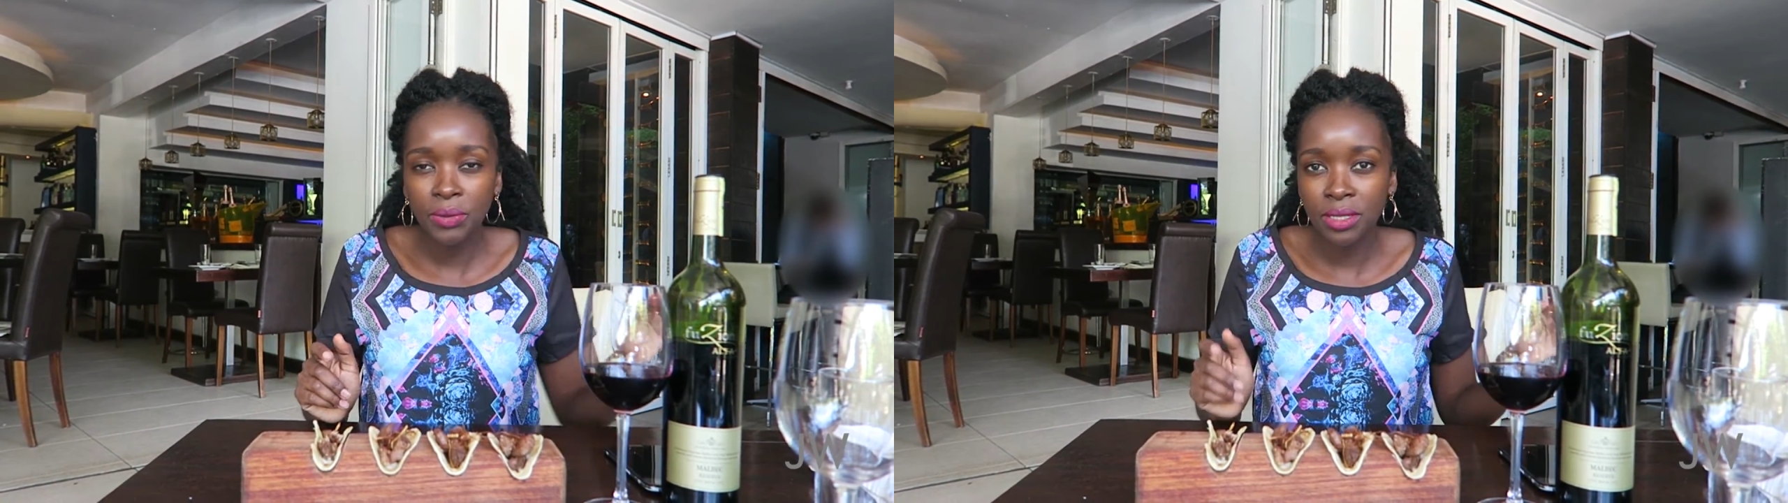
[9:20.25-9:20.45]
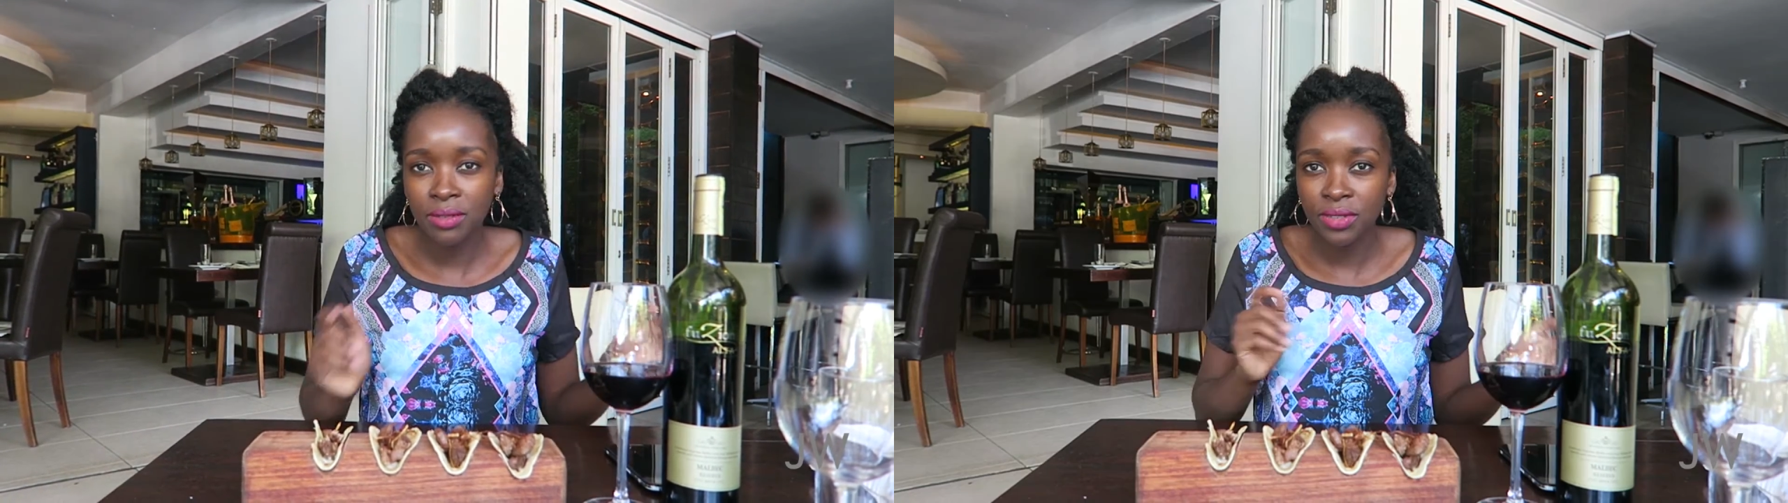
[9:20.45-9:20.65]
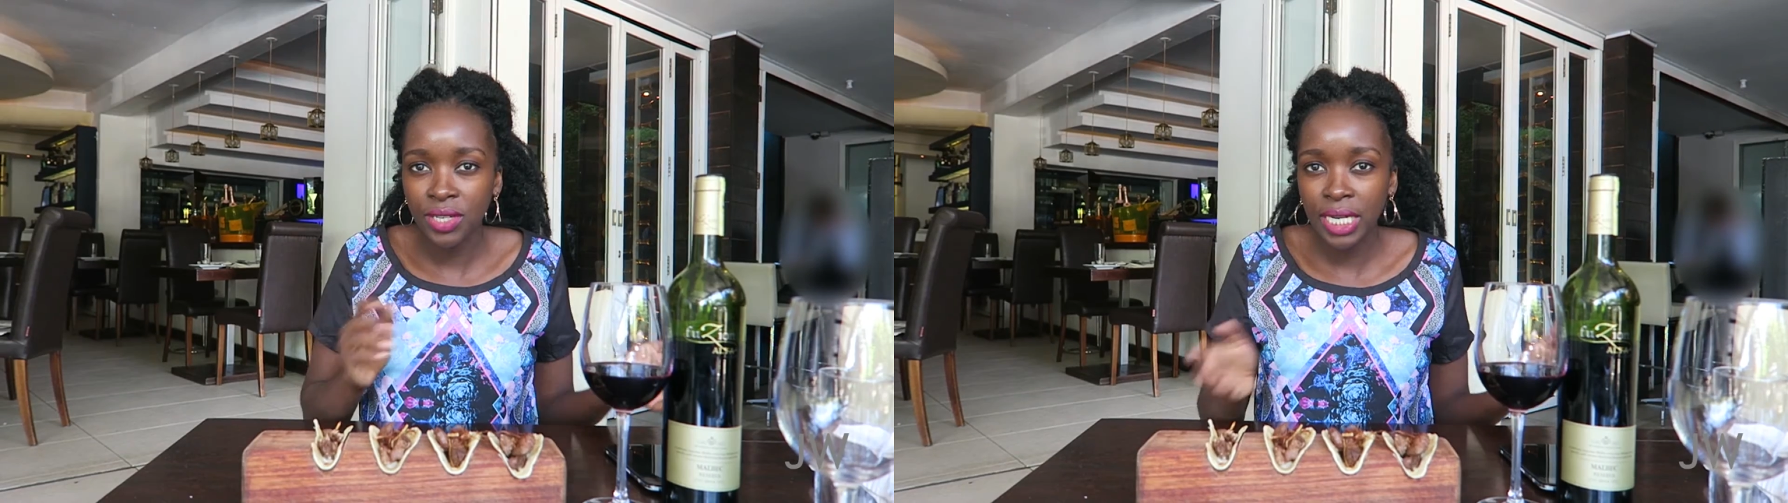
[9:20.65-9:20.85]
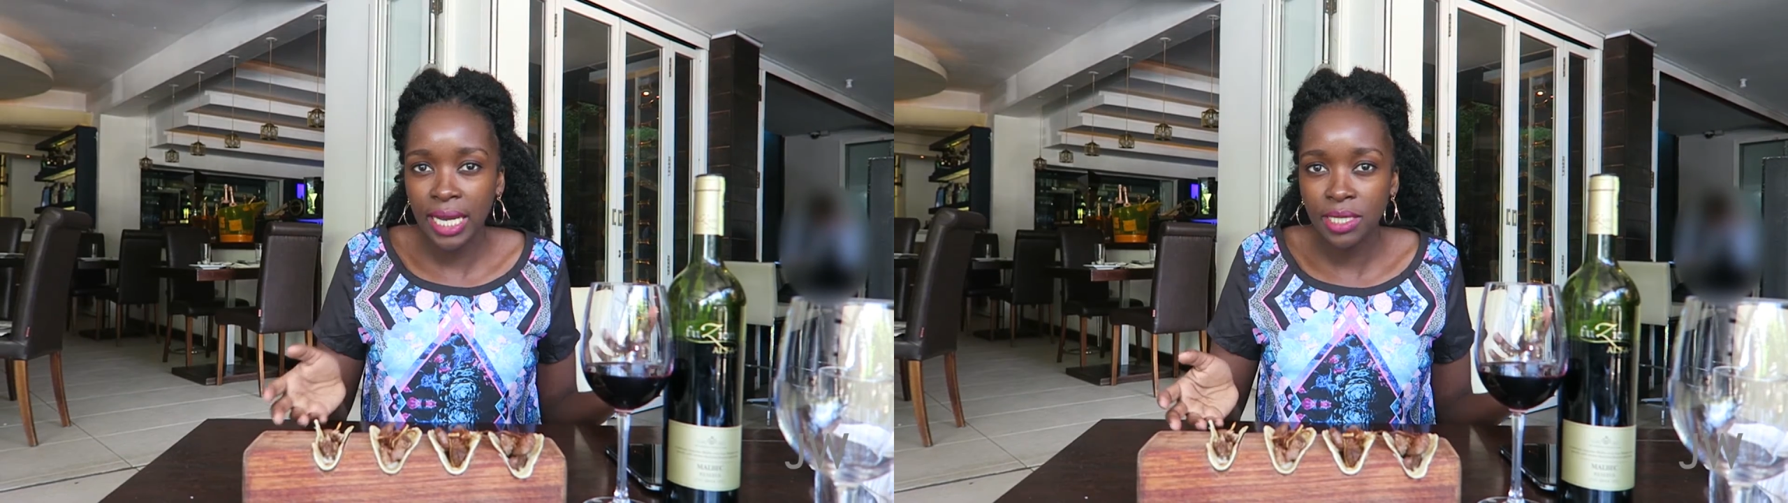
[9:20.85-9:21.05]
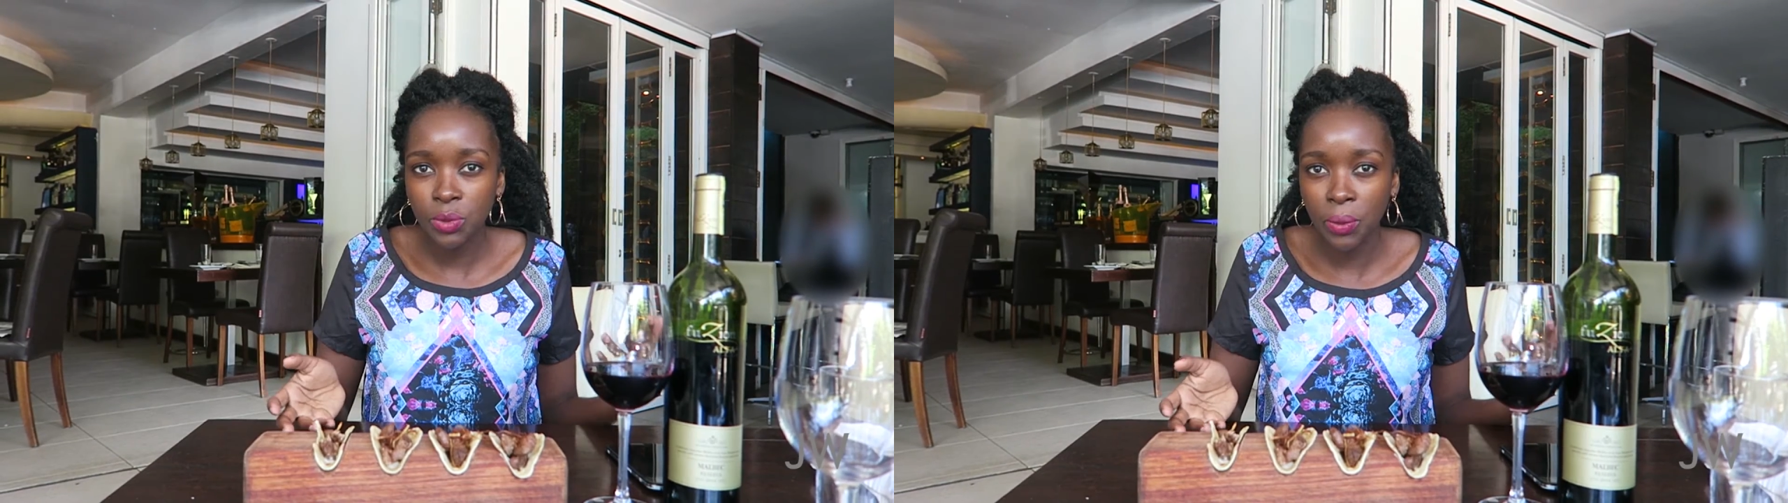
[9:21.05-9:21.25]
with a very
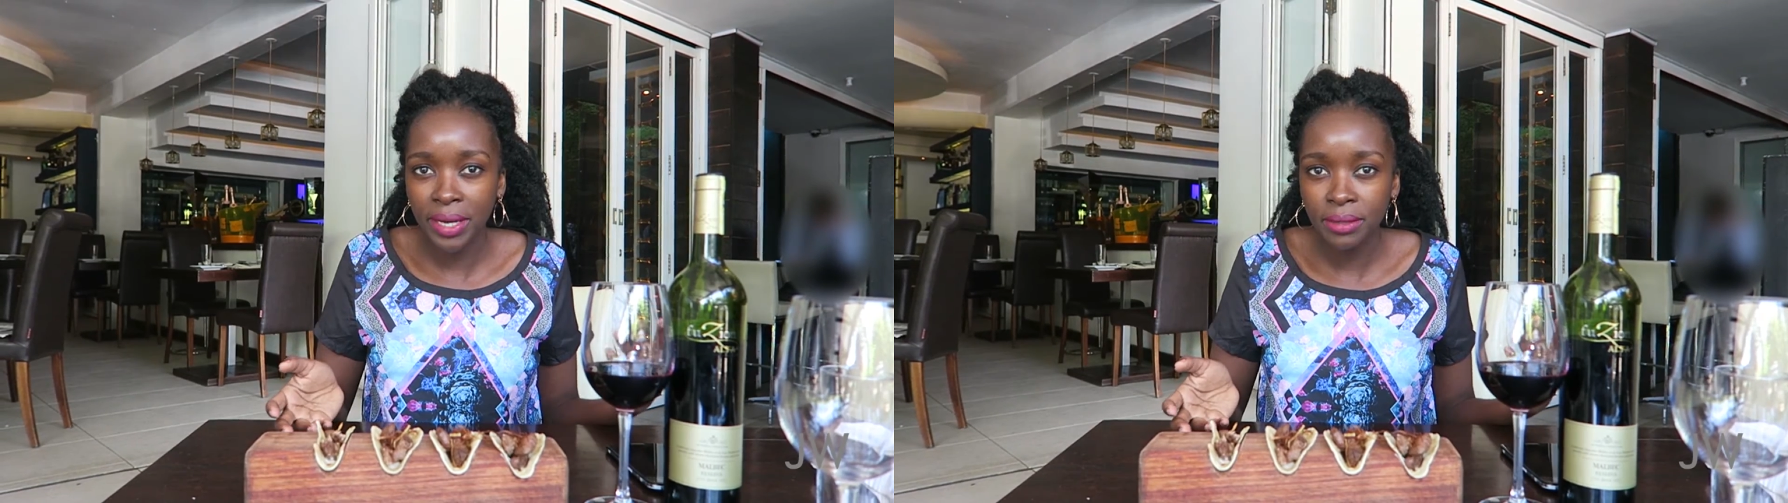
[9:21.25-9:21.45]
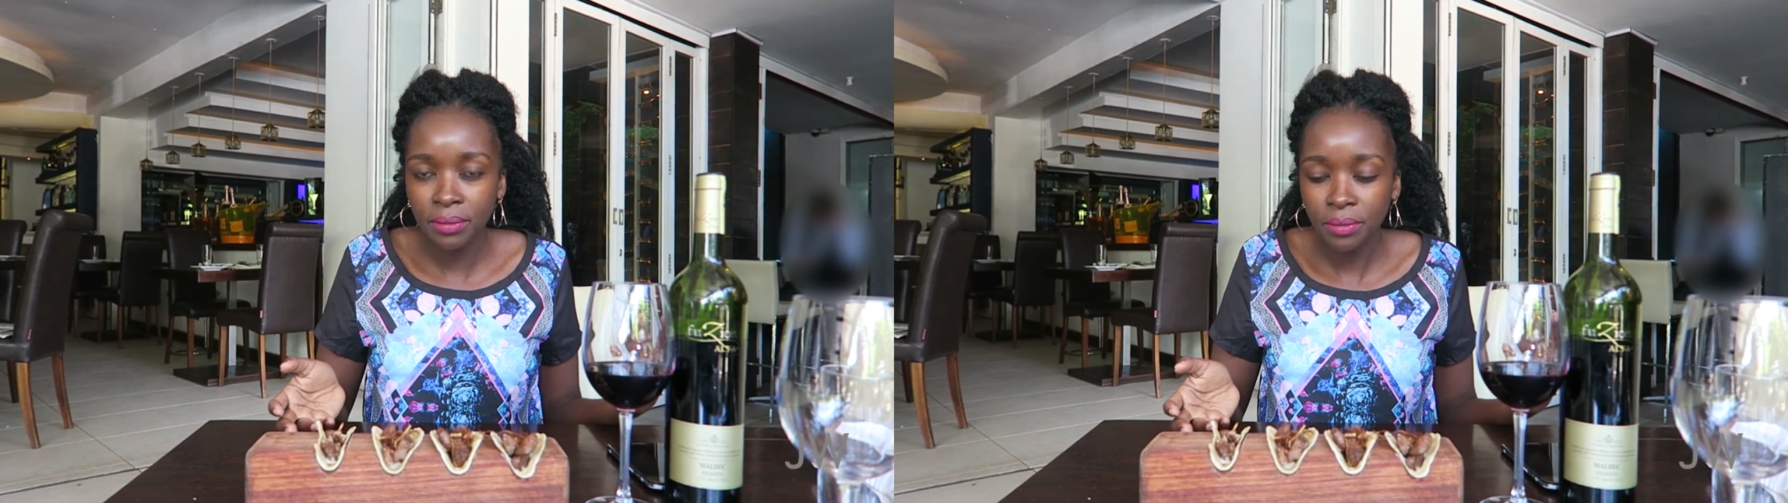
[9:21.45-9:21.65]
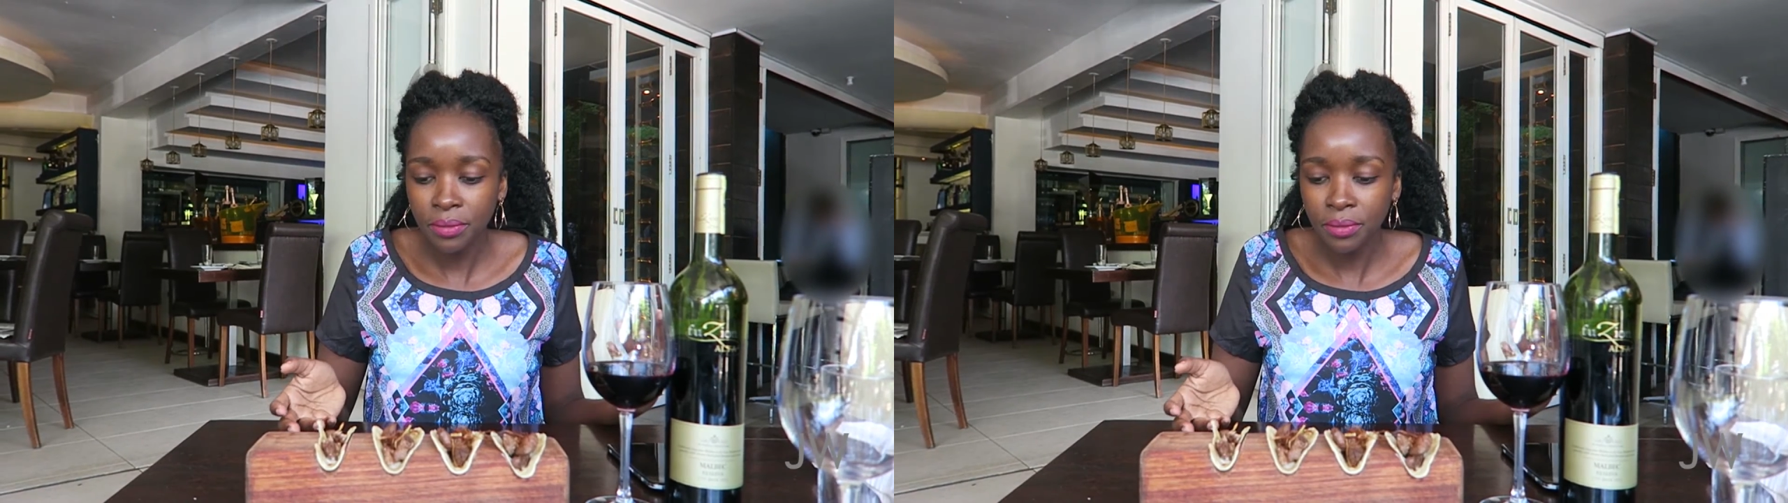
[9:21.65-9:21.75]
light wine.